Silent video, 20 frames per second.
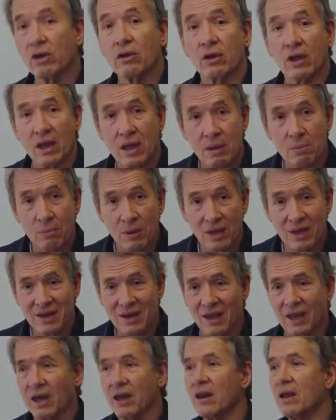You keep
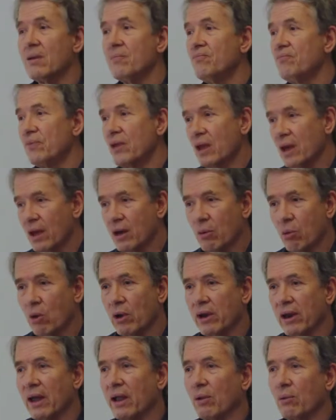eating it, and
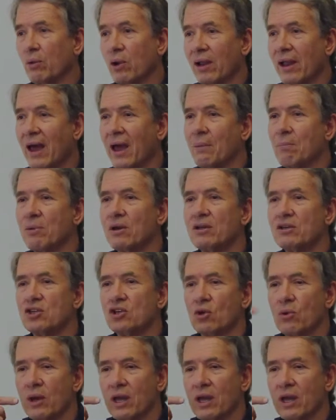what will happen is you